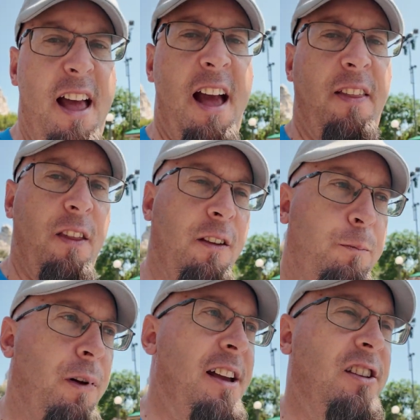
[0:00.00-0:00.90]
and the
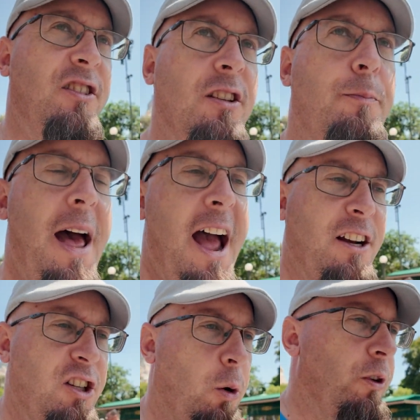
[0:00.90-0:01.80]
place is just
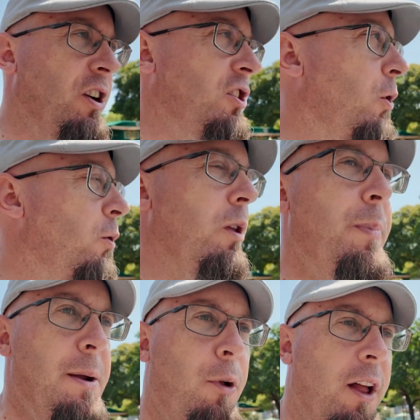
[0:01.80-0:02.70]
packed shoulder to shoulder
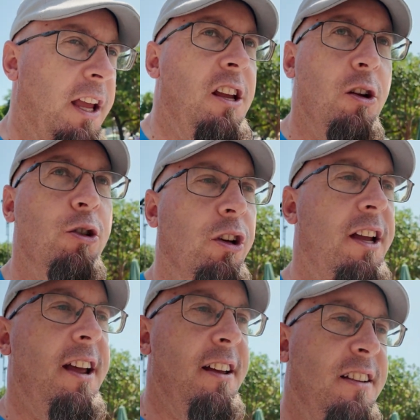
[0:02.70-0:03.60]
with people like it
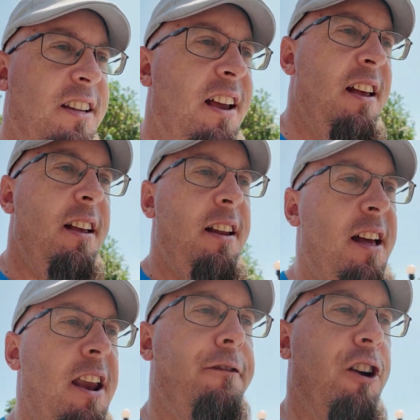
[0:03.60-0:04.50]
usually is,
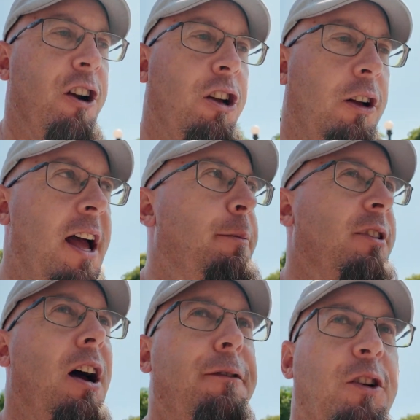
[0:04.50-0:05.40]
and if you're
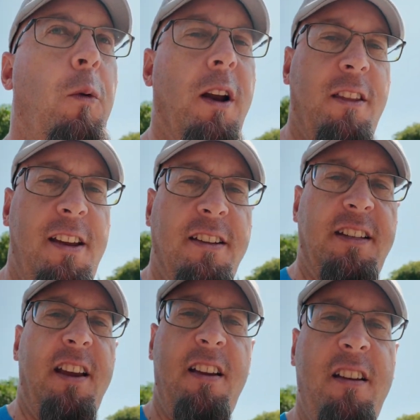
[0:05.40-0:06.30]
clamped off to one of these